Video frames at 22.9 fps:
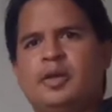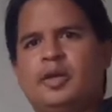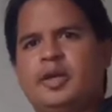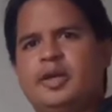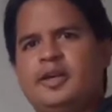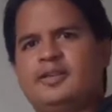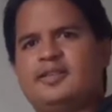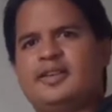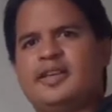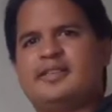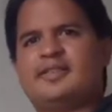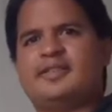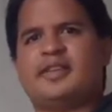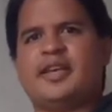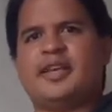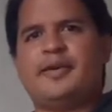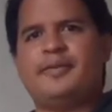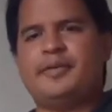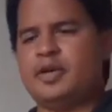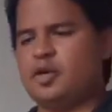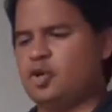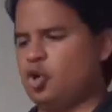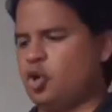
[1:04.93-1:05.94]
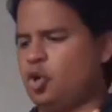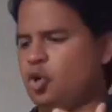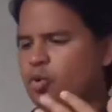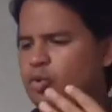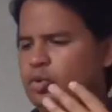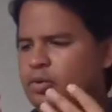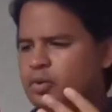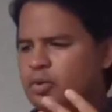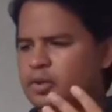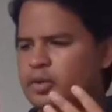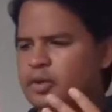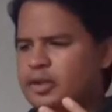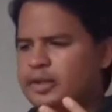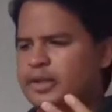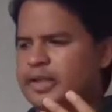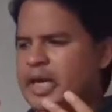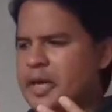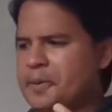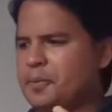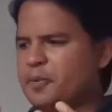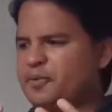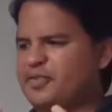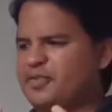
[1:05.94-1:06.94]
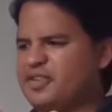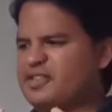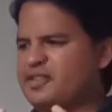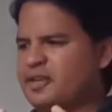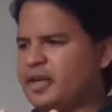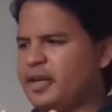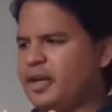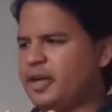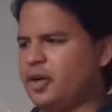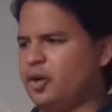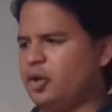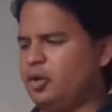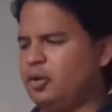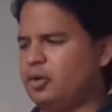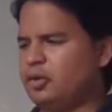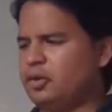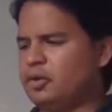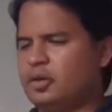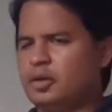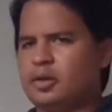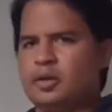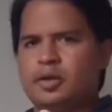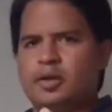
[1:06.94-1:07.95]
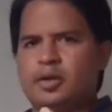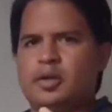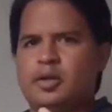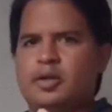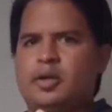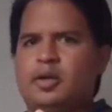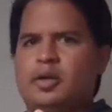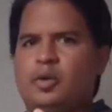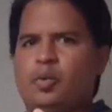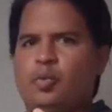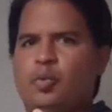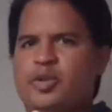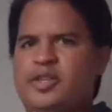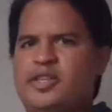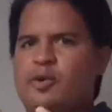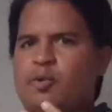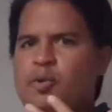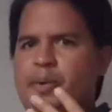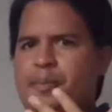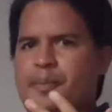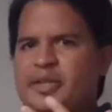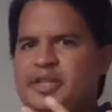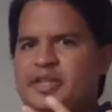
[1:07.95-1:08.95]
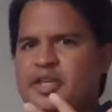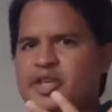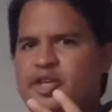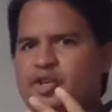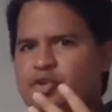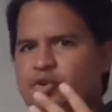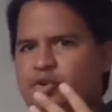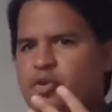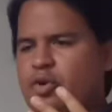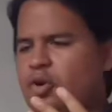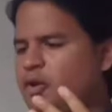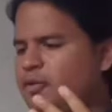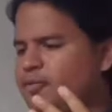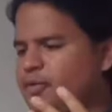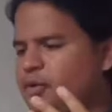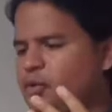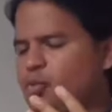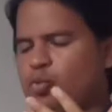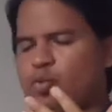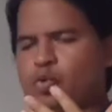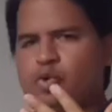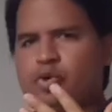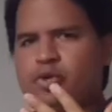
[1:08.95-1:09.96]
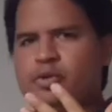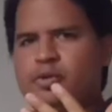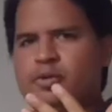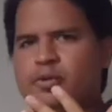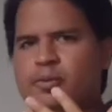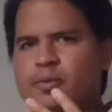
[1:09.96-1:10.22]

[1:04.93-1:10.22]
is a 7-note type of a scale with the repetition of the root,